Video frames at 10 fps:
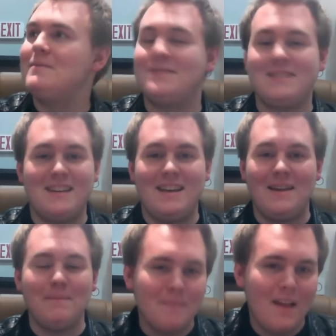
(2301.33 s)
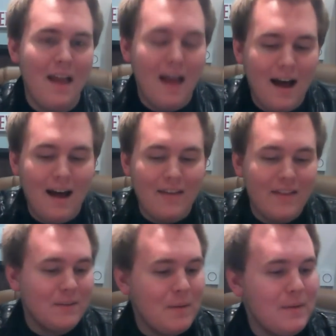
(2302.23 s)
See. And
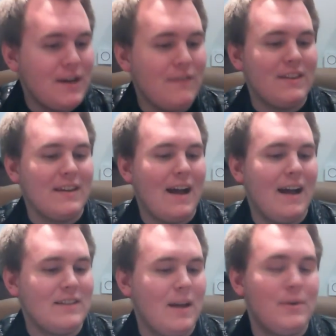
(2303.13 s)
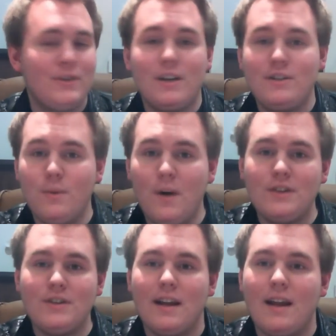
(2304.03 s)
that's pretty much everything, guys. I appreciate you
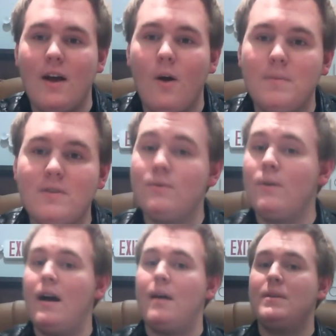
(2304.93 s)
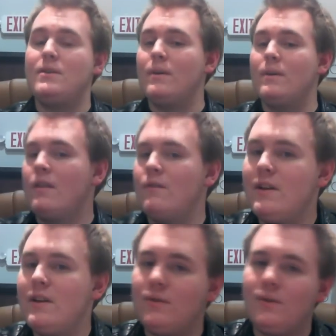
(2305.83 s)
watching, and I hope to be doing another
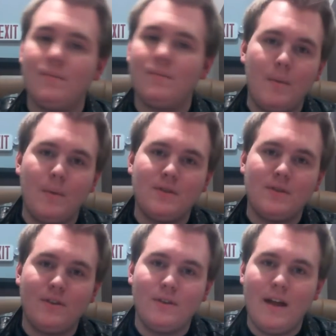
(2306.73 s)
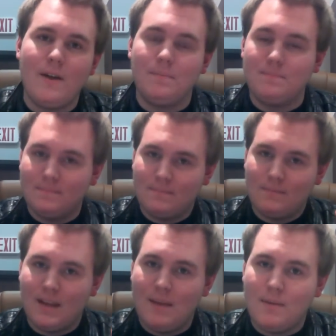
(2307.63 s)
video soon. And we will talk to you later.
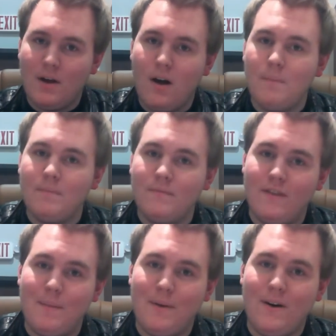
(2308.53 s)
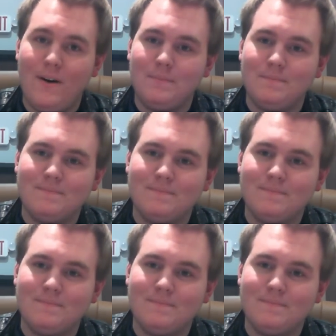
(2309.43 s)
Keep calm, vape on.